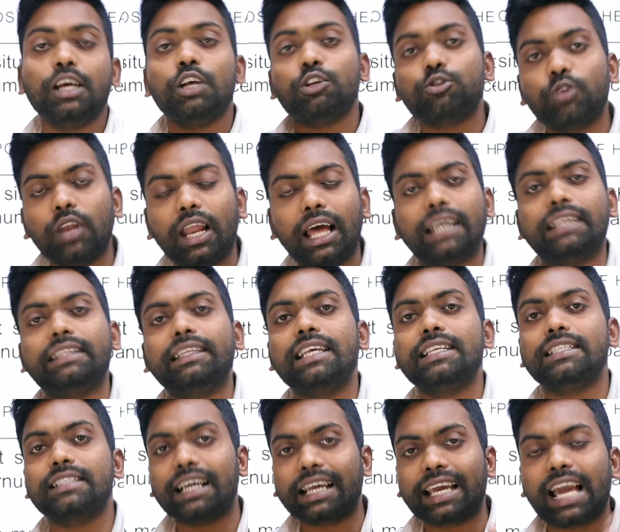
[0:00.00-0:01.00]
So like
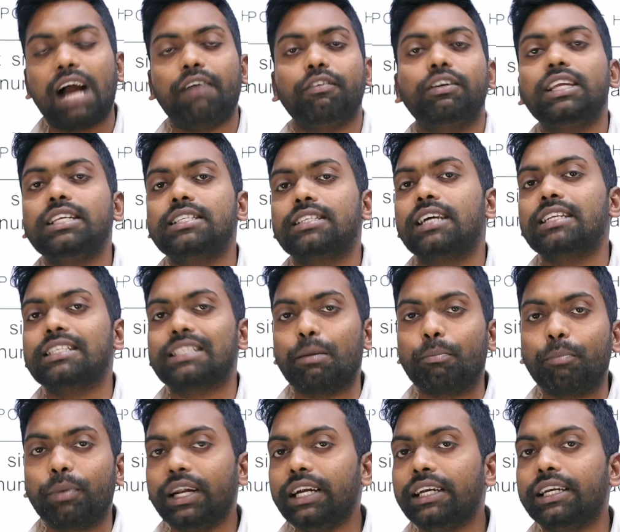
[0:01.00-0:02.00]
this, the cavities are
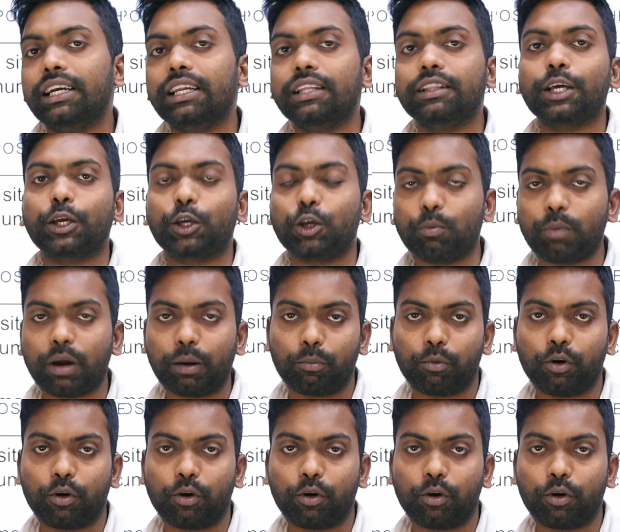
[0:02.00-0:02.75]
separated in the human